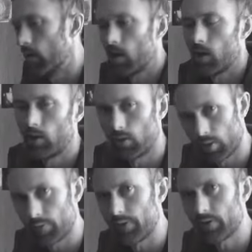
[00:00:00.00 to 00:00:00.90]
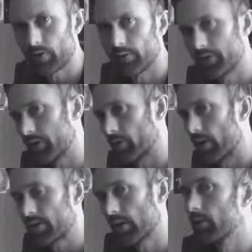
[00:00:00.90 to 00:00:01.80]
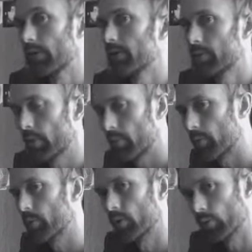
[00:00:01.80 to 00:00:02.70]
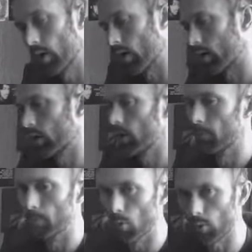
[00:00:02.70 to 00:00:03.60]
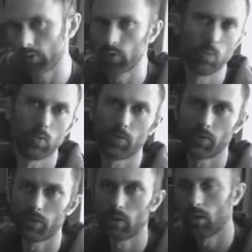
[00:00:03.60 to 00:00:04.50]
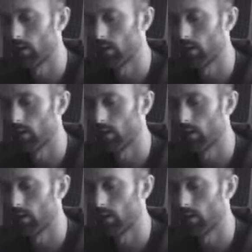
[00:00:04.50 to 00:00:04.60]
a lot of these services are actually invented by people who are more towards the